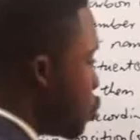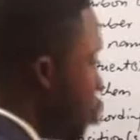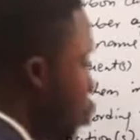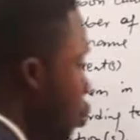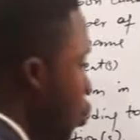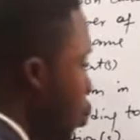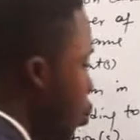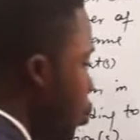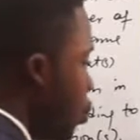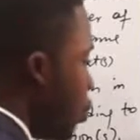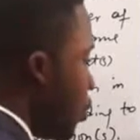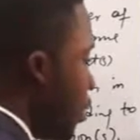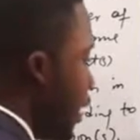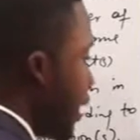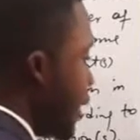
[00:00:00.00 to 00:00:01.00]
2,
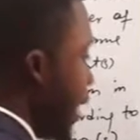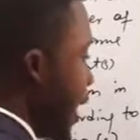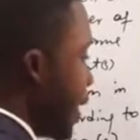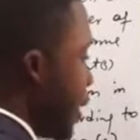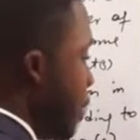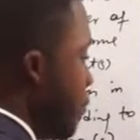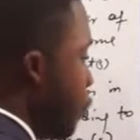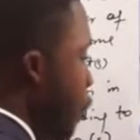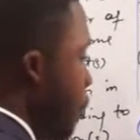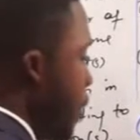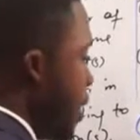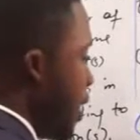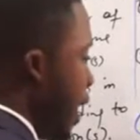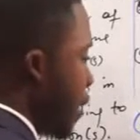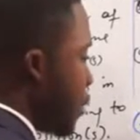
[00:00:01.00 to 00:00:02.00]
there is a
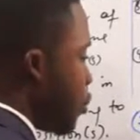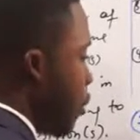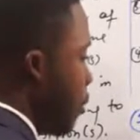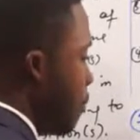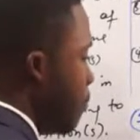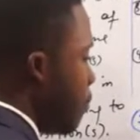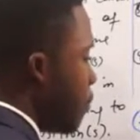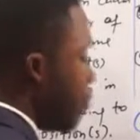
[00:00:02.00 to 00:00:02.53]
bromine atom.